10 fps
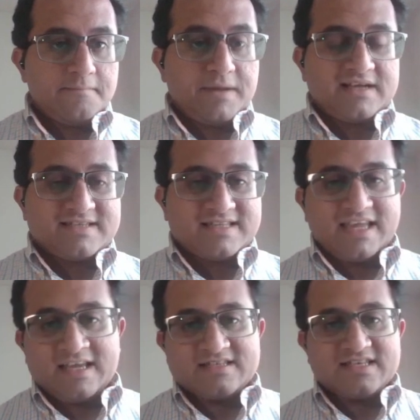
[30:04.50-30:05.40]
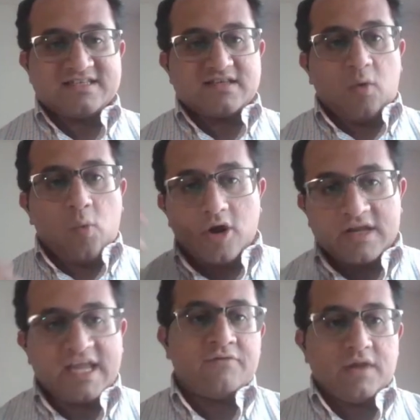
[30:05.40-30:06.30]
Because the thing is, this is a
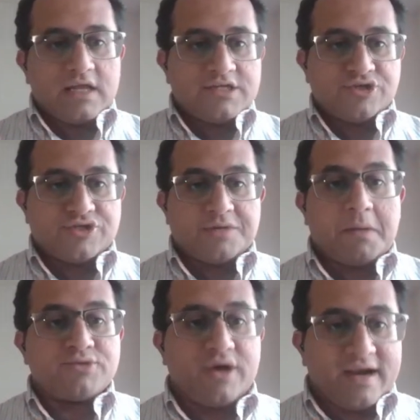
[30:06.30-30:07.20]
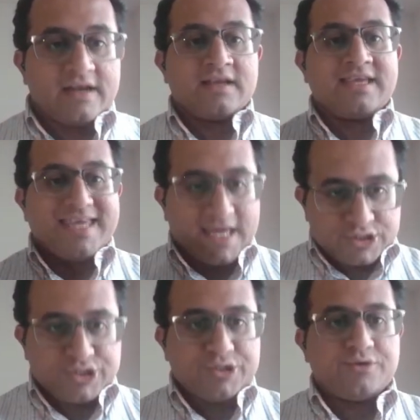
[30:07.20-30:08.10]
working relationship. I'm trying to
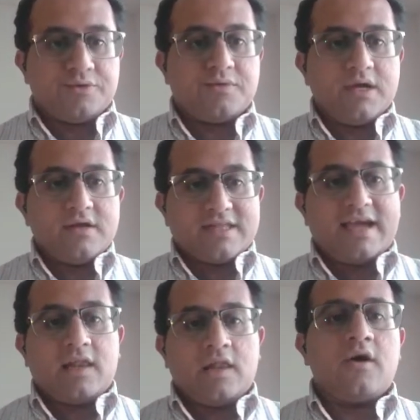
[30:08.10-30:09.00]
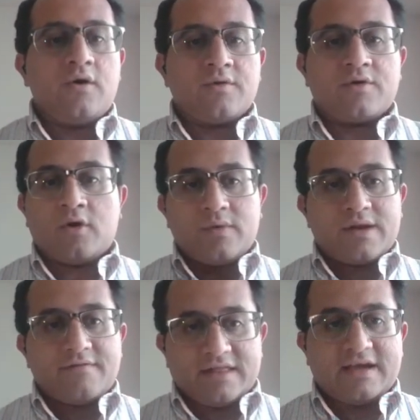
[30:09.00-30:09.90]
get you that loan or
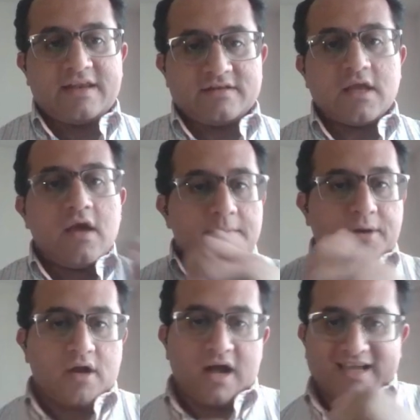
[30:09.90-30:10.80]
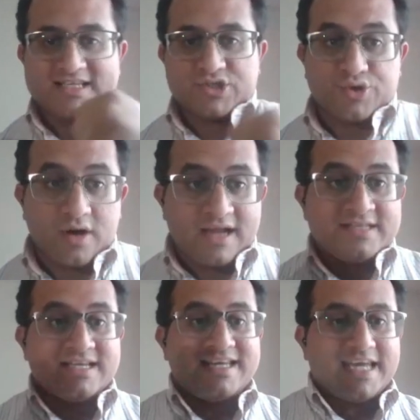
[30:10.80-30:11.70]
whatever that is. Parag is
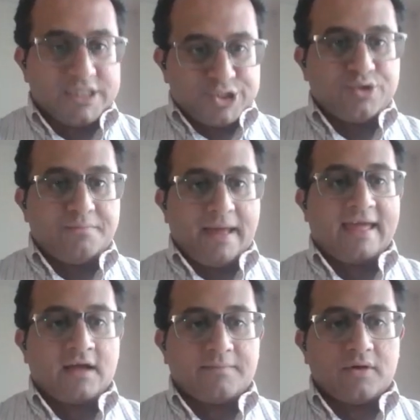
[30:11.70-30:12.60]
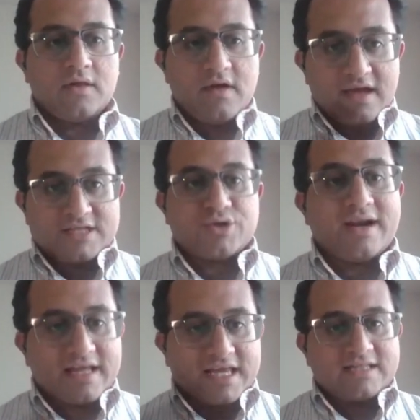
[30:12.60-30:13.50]
trying to get you bankable and
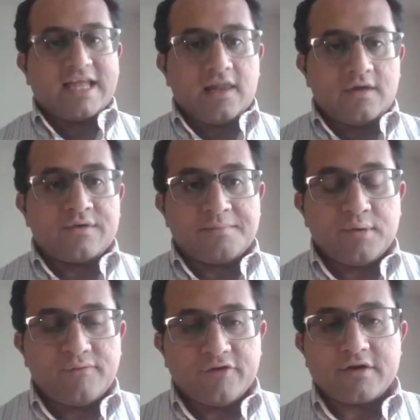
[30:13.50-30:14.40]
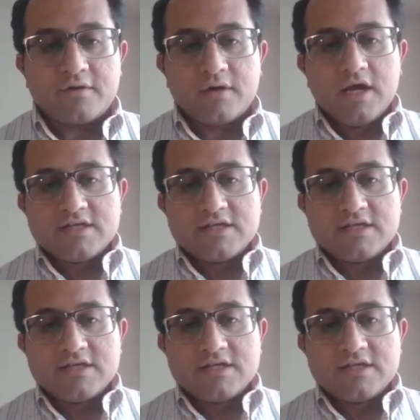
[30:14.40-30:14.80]
try to get that loan approved for you.